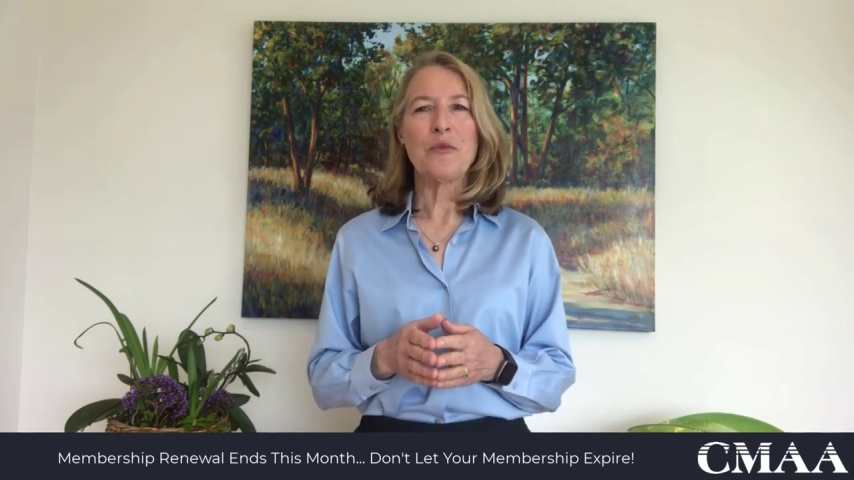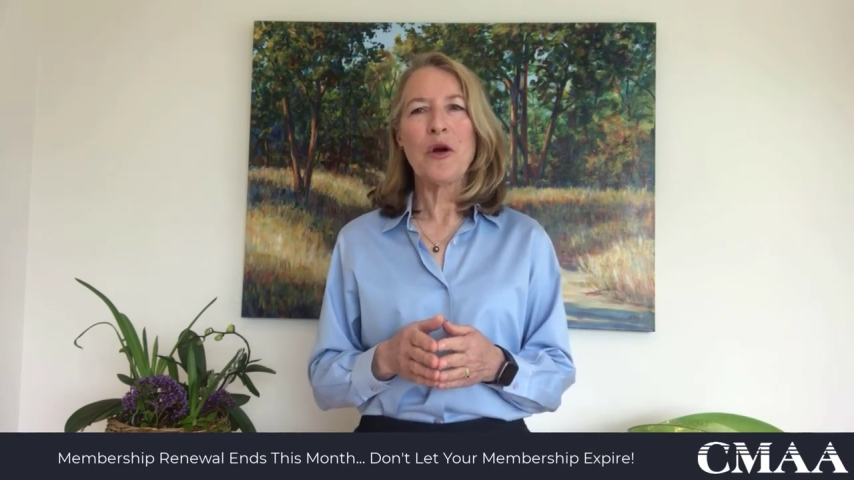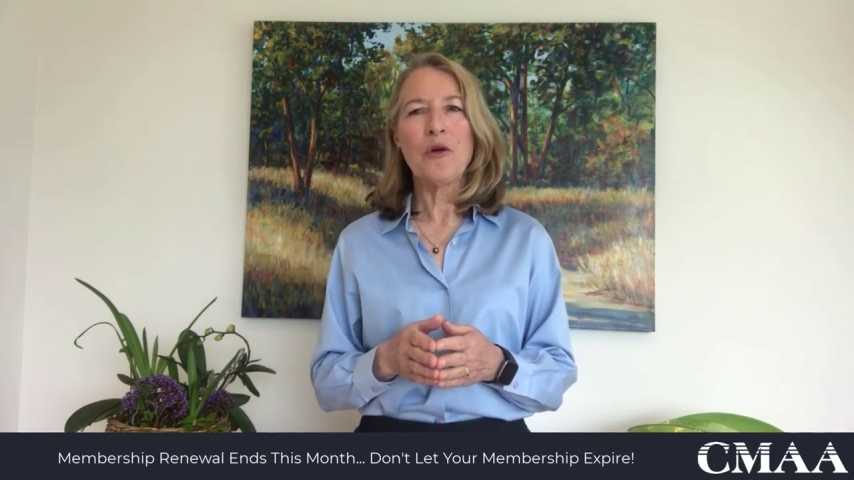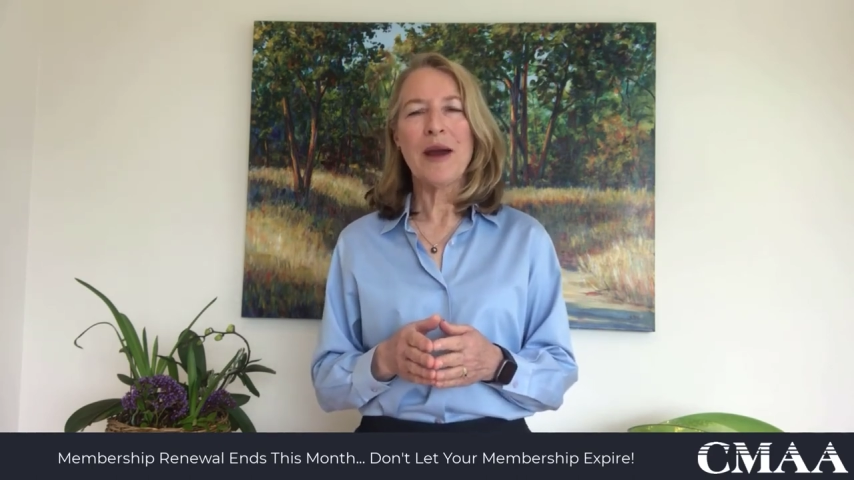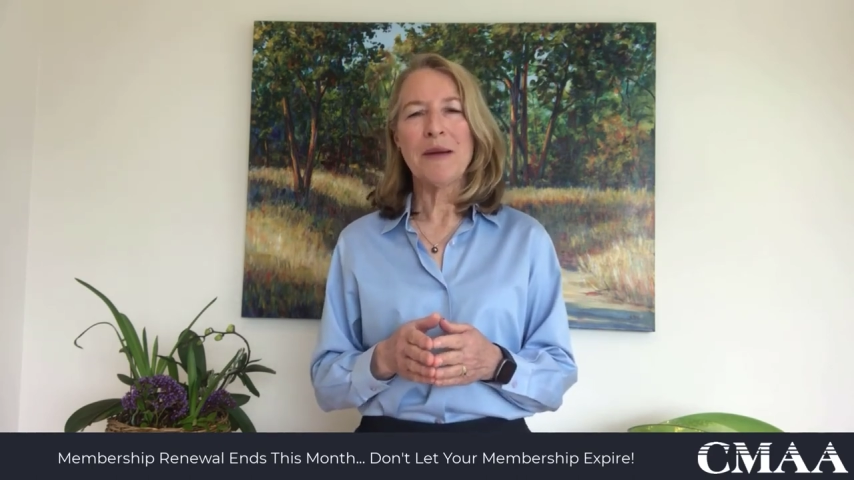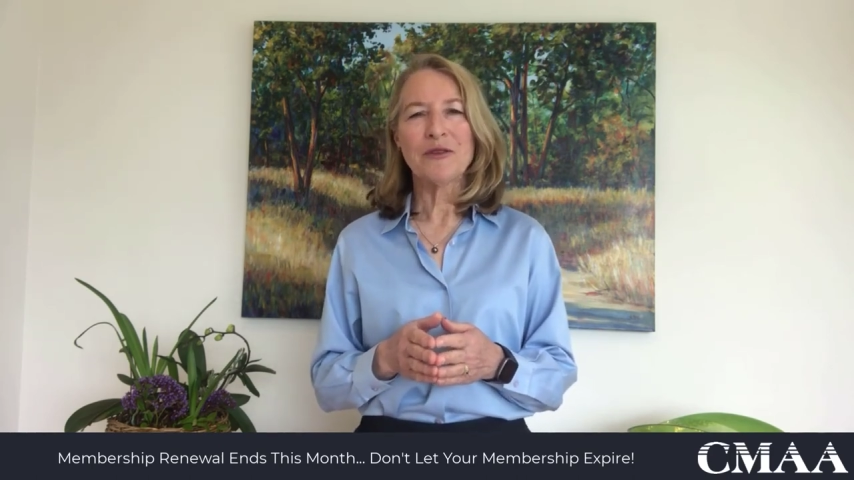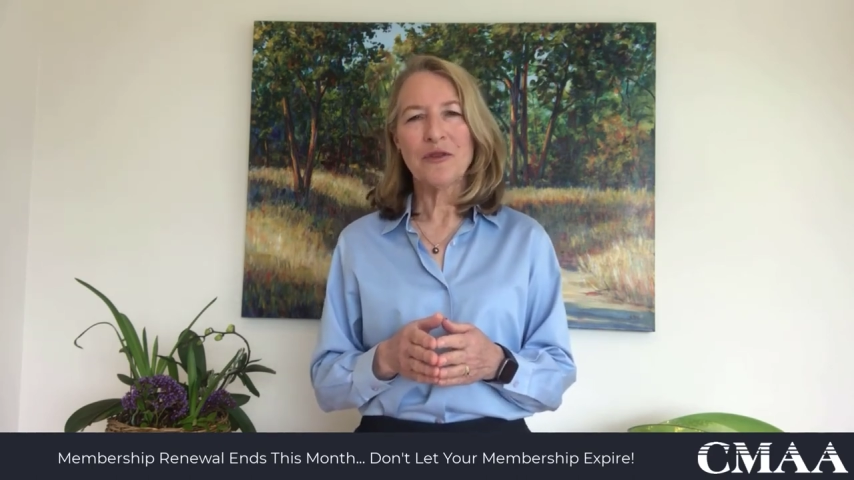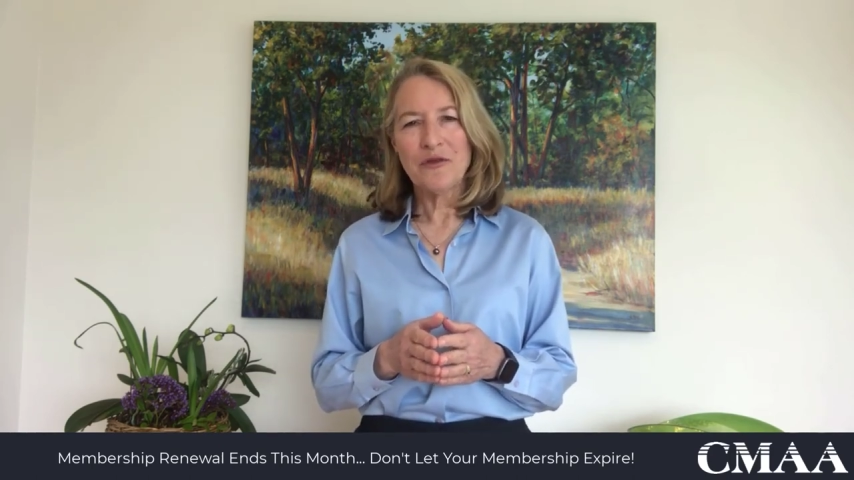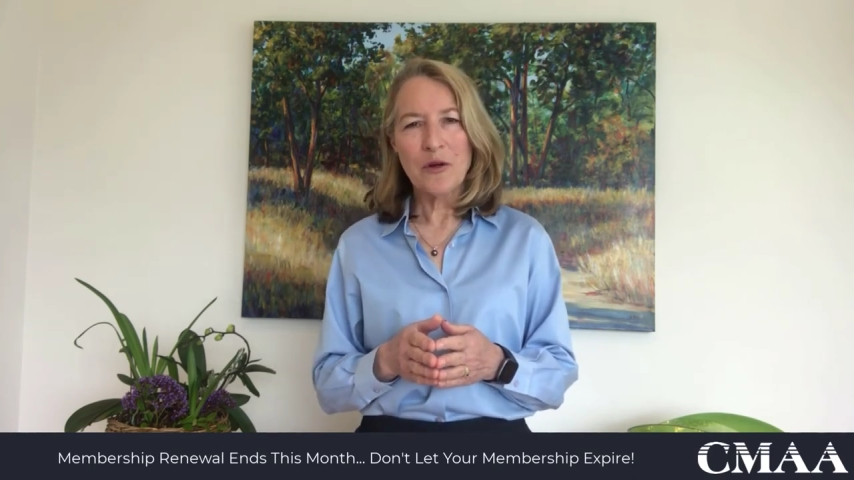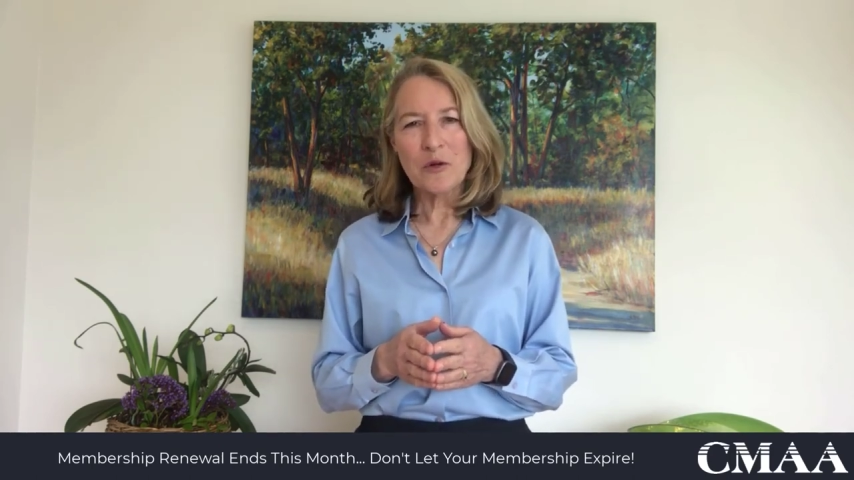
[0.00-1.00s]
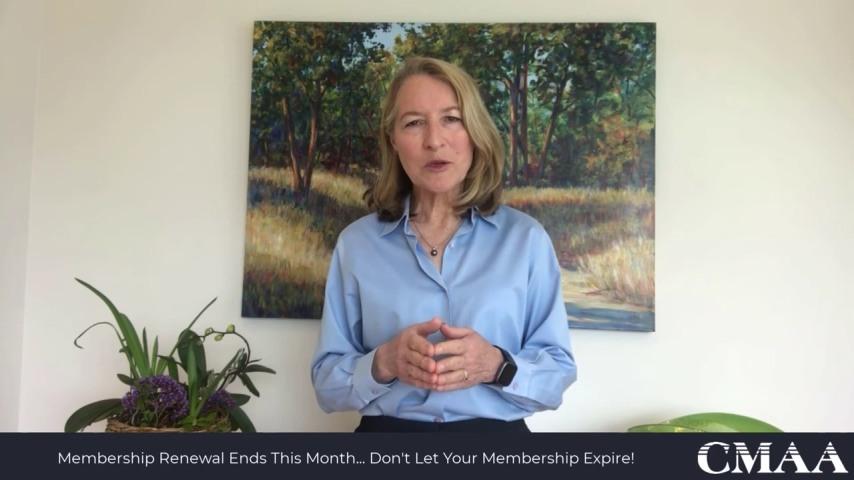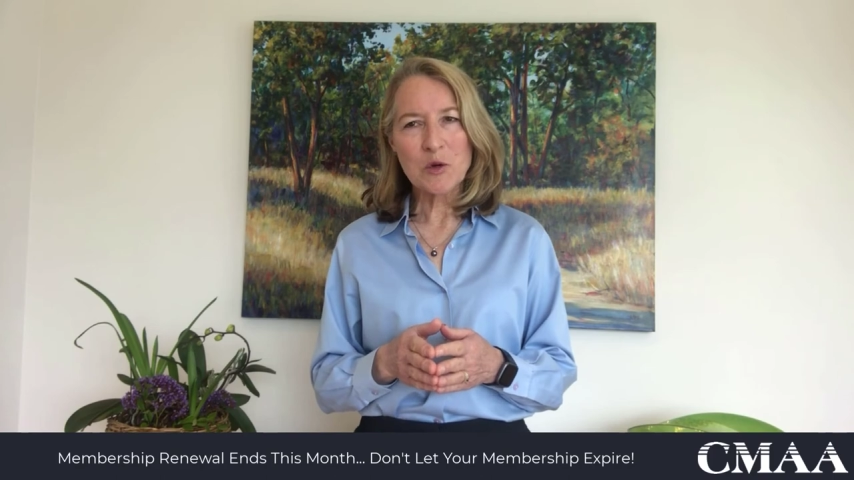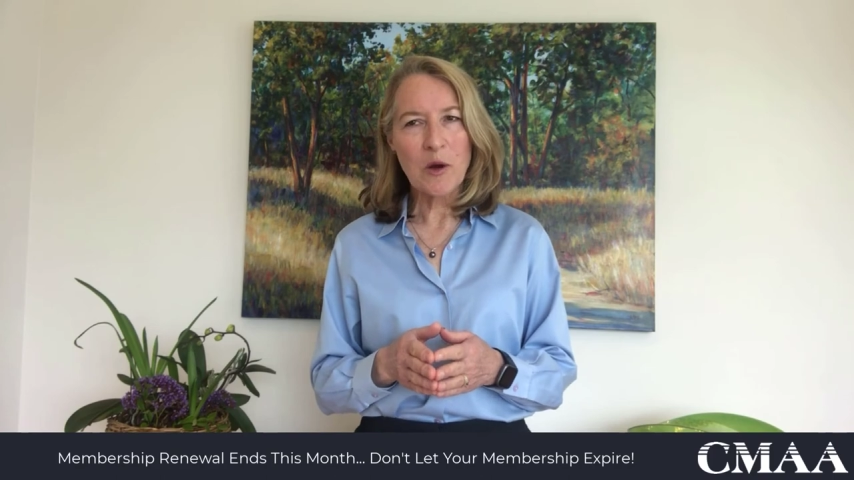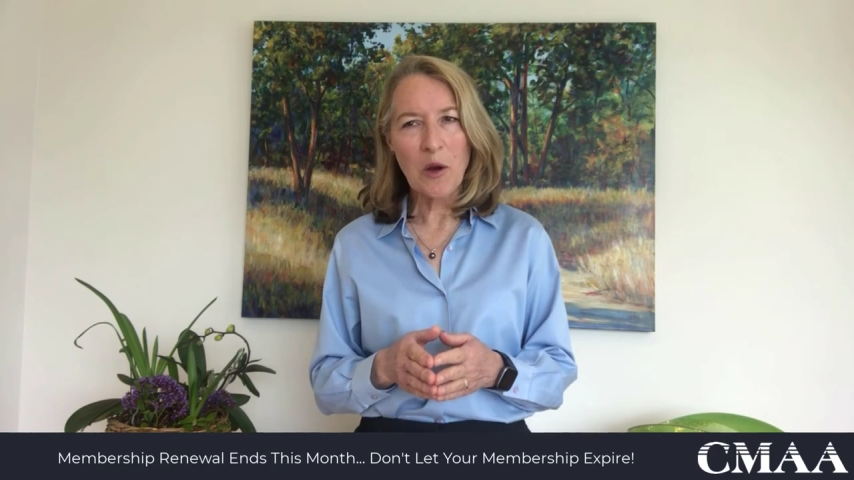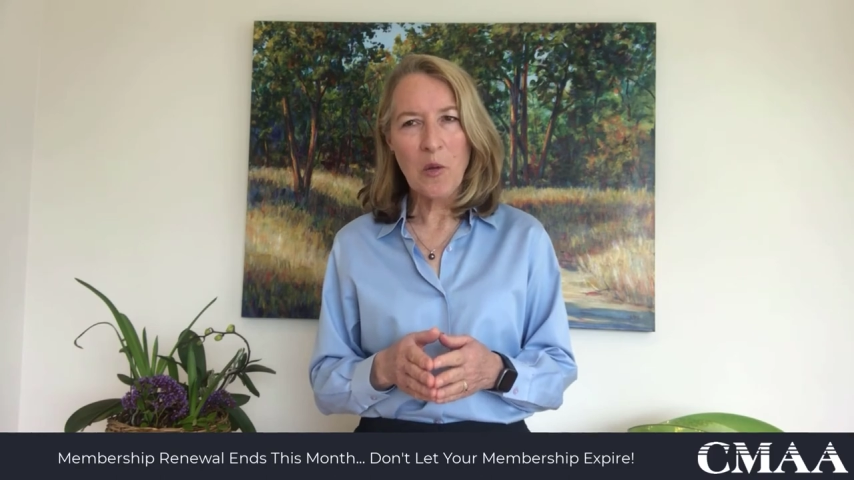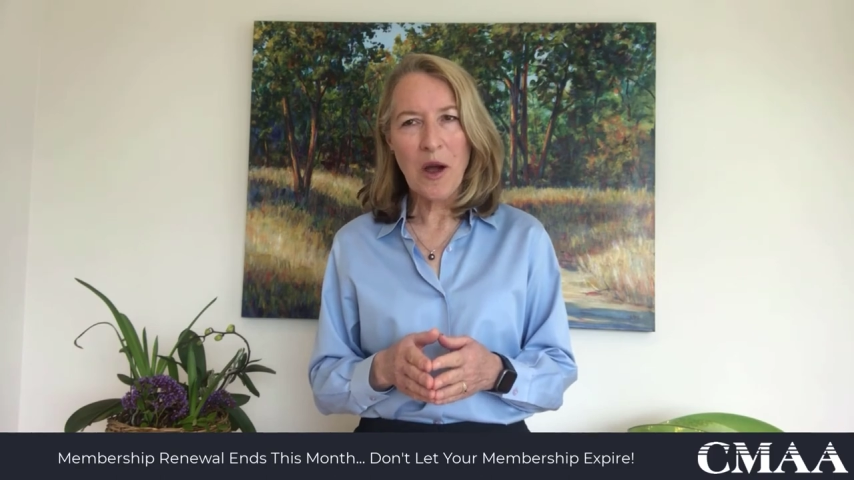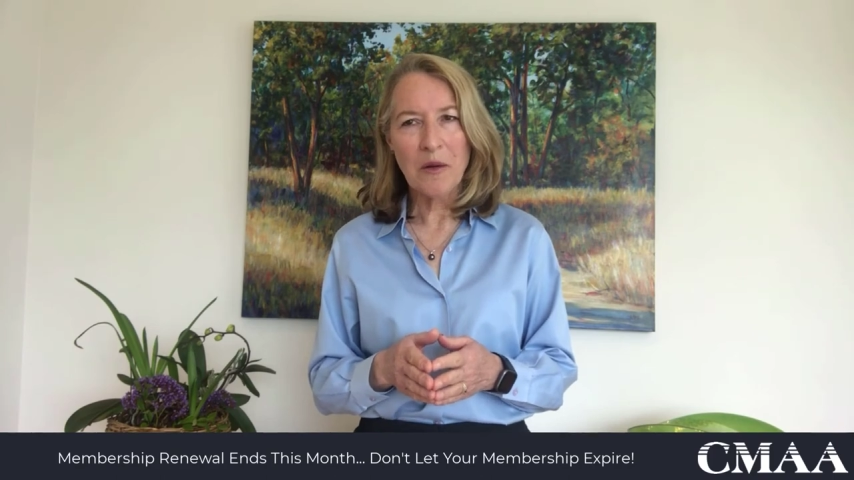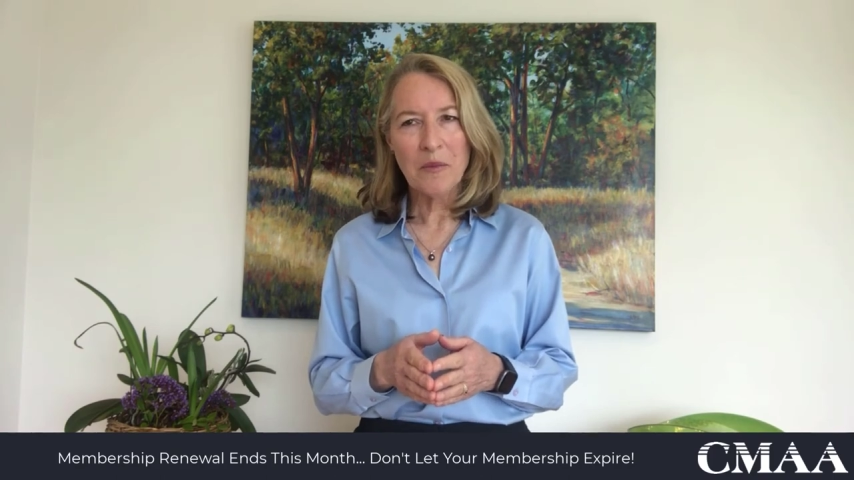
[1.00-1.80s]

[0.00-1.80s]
programs for Focus 21.